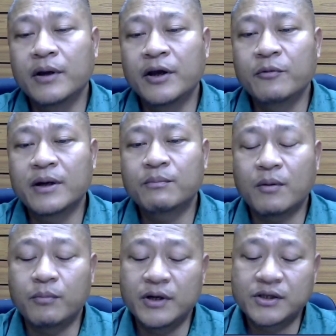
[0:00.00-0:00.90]
human
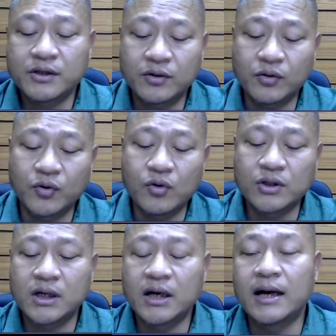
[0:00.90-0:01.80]
population
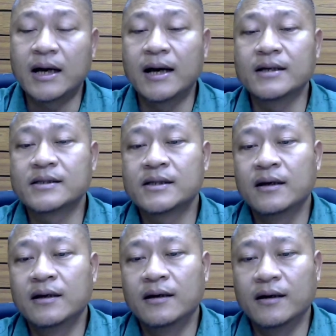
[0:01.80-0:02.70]
growth has
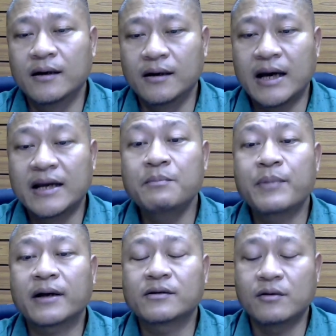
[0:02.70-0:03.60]
an
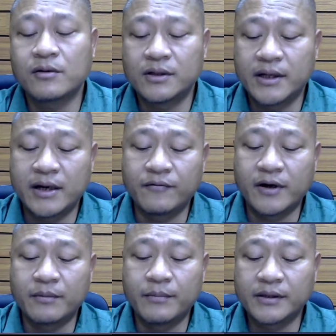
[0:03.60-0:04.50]
impact on the
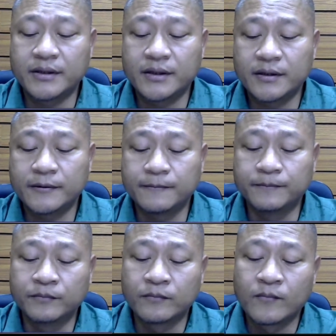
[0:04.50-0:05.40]
environment.
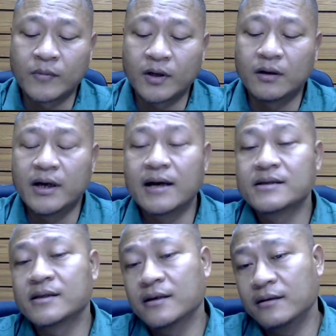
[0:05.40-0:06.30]

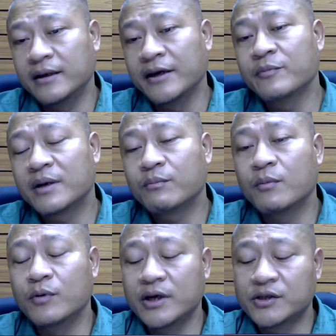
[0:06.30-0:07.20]
As the human
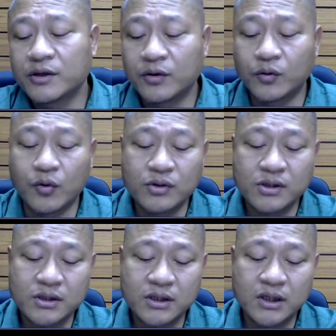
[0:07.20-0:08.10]
population
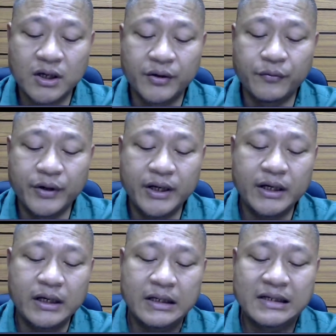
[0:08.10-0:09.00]
grows,
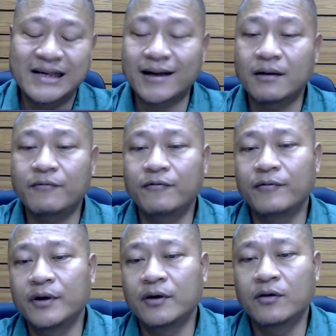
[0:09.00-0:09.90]
we take up
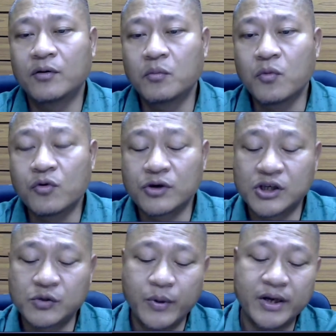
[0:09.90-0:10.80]
more
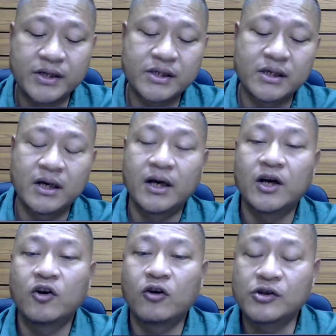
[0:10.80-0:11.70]
space,
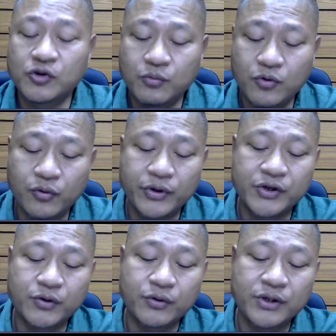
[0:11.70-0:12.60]
consume more
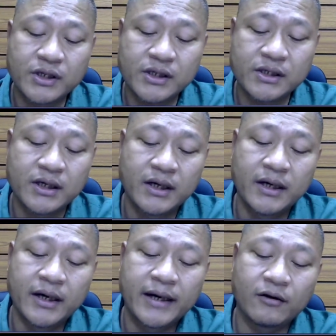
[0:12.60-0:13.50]
resources,
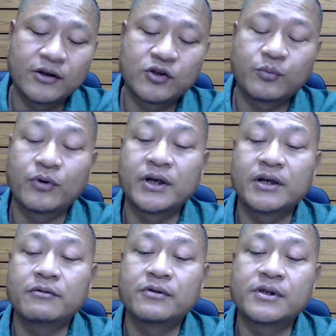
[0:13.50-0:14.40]
and also
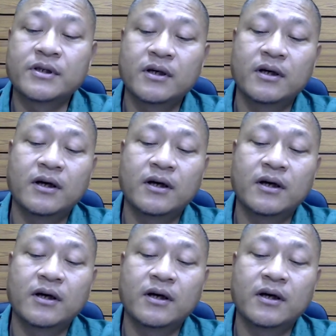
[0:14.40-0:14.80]
produce